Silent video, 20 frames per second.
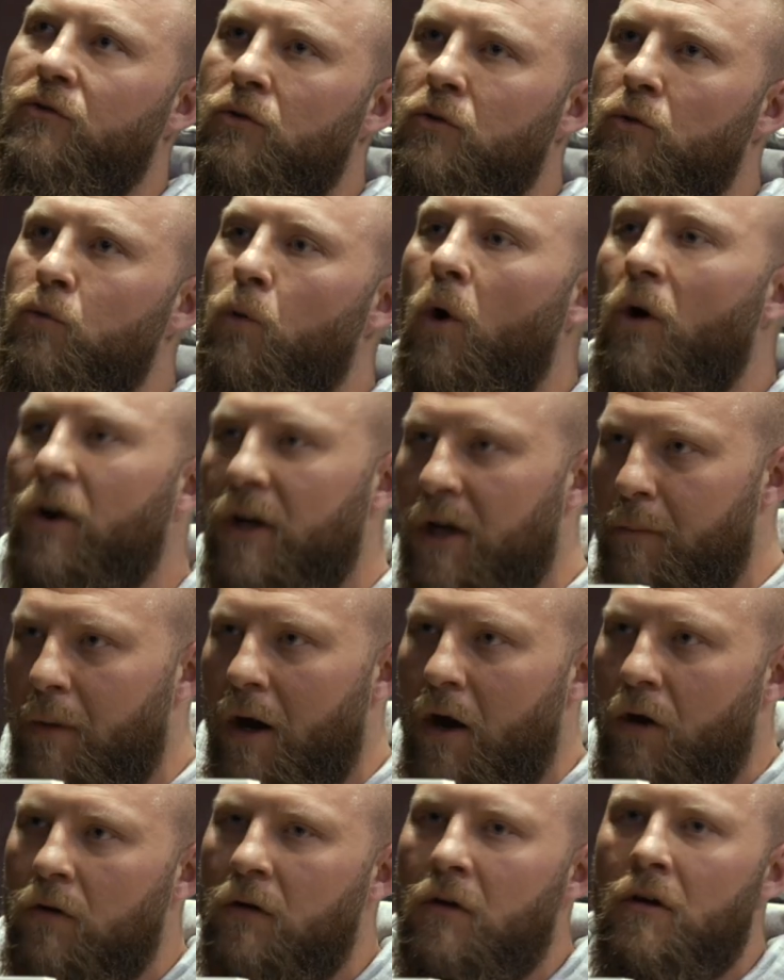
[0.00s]
to worrying
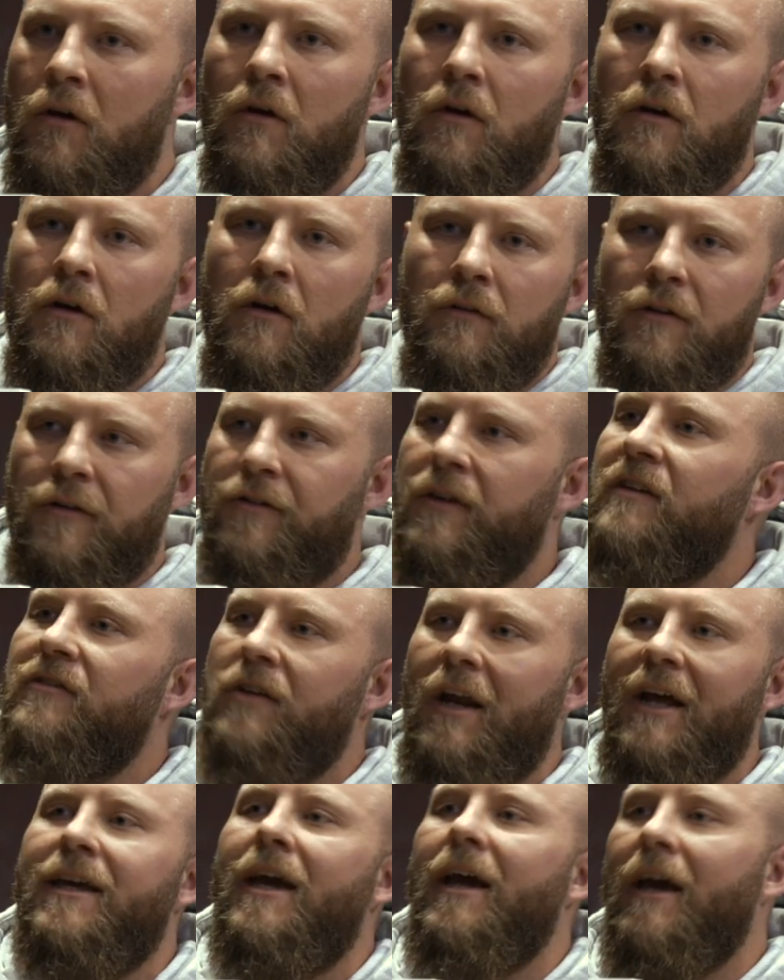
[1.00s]
about the things
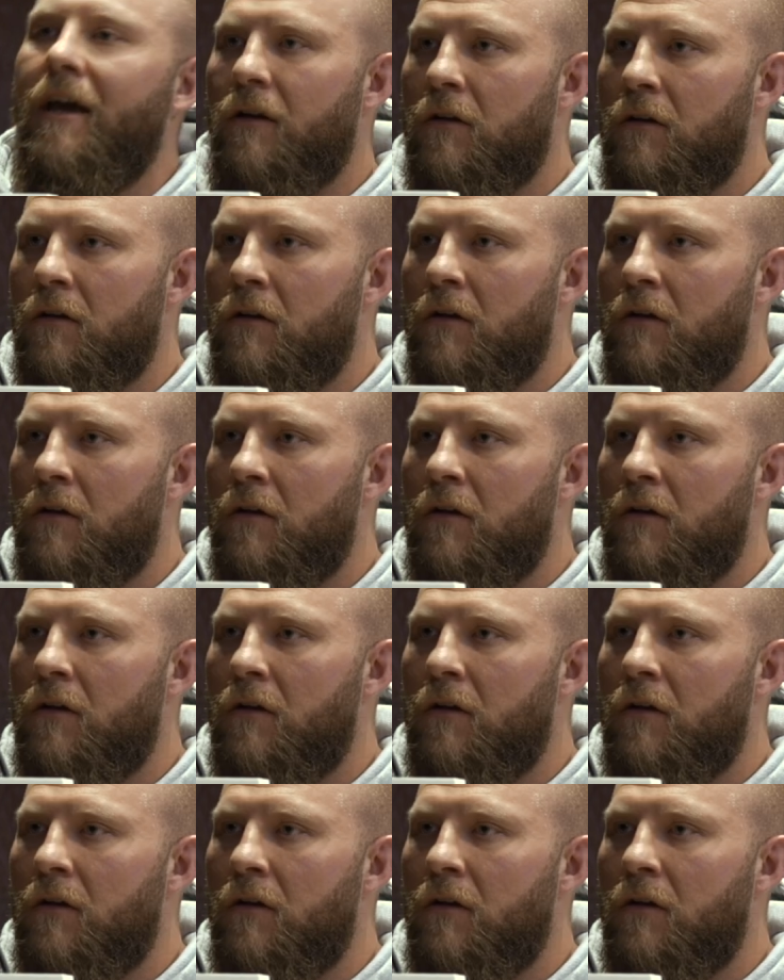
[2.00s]
that i can't